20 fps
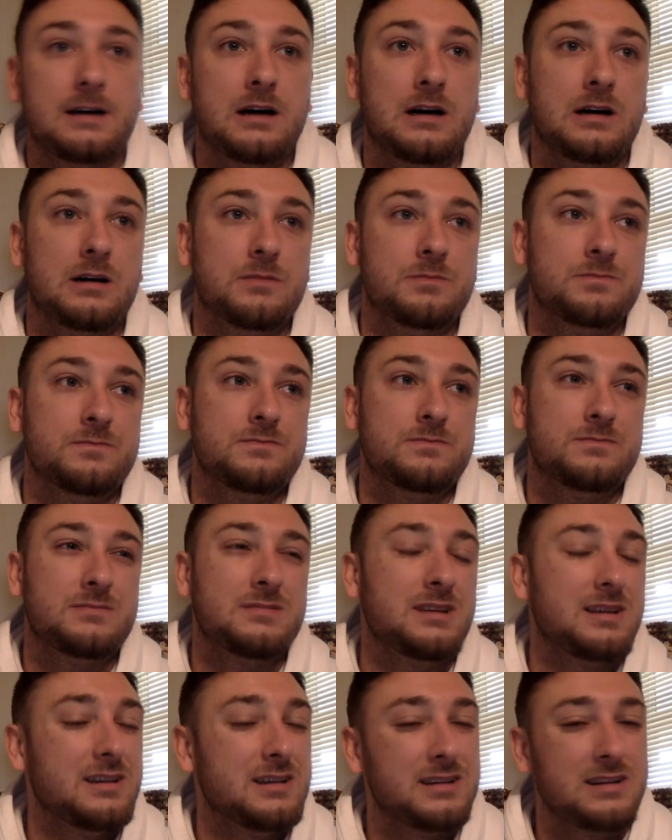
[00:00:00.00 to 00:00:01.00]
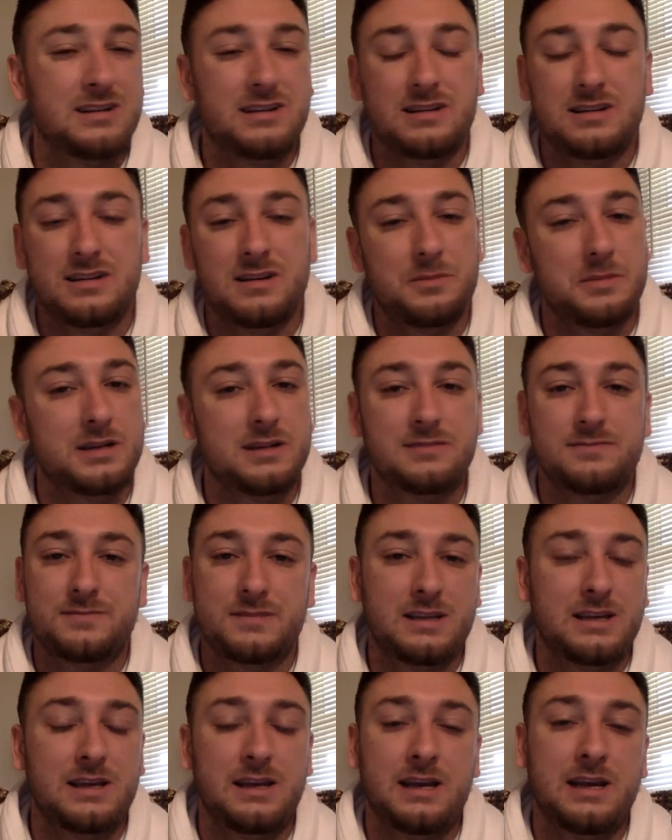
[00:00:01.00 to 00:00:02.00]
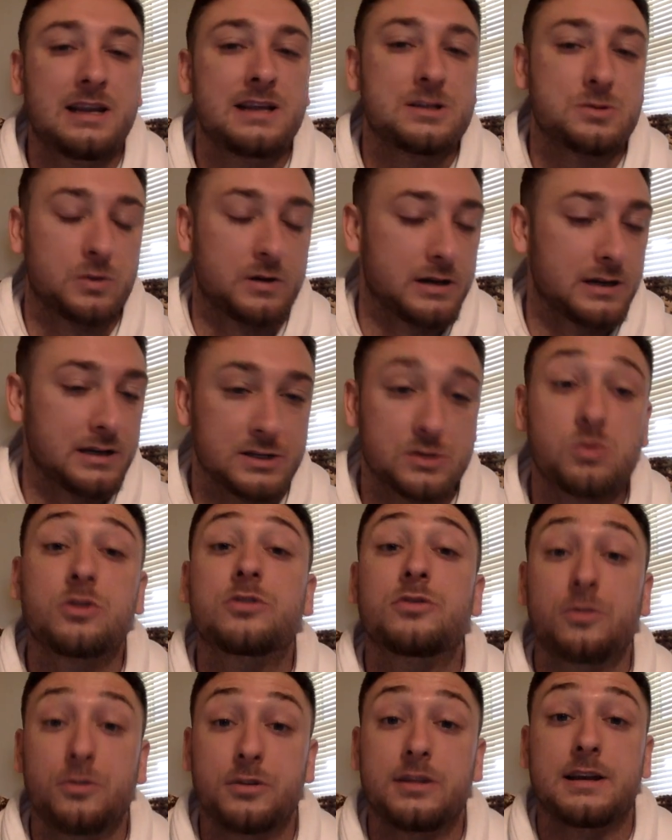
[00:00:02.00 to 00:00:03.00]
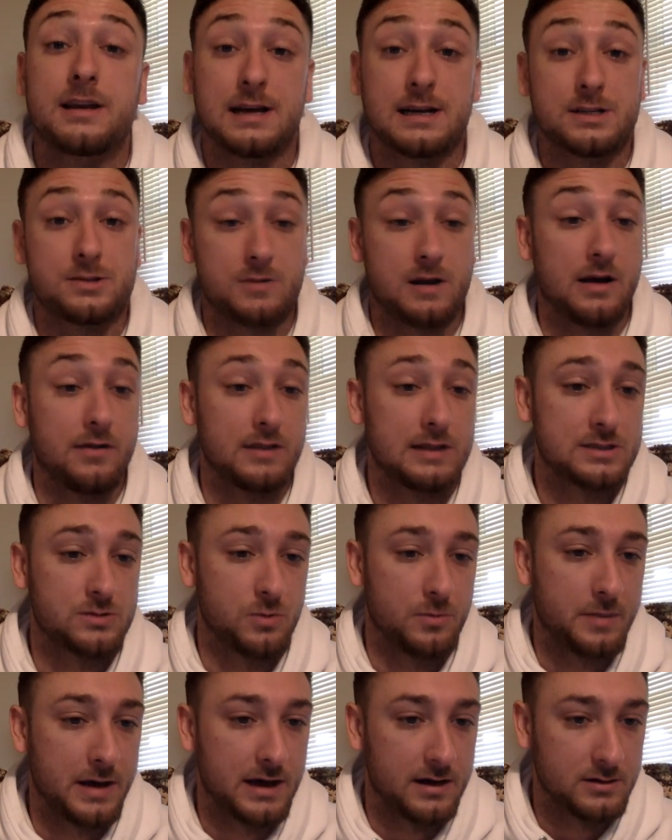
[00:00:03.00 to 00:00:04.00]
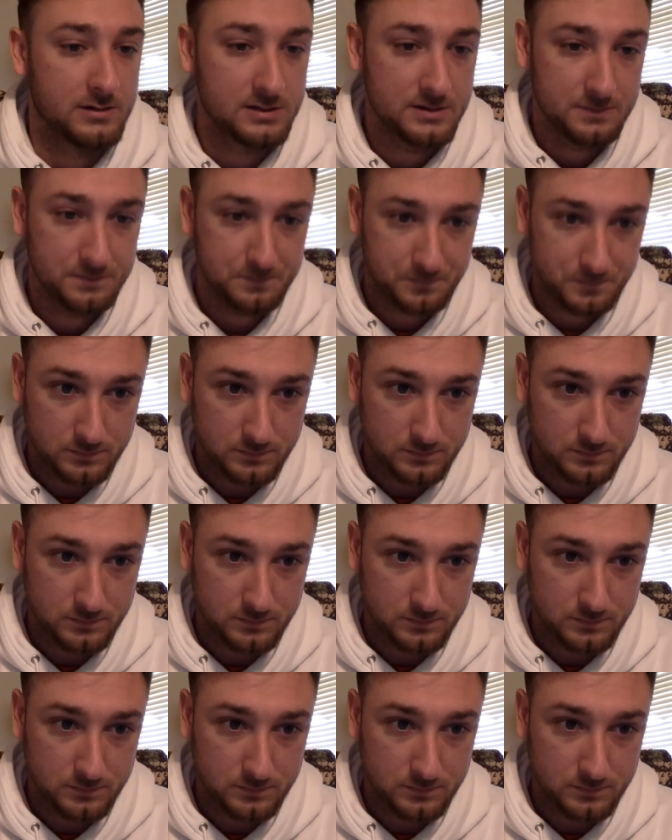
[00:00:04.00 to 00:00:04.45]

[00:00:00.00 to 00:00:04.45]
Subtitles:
I mean, it is what it is. We're through to the next round. That's what matters.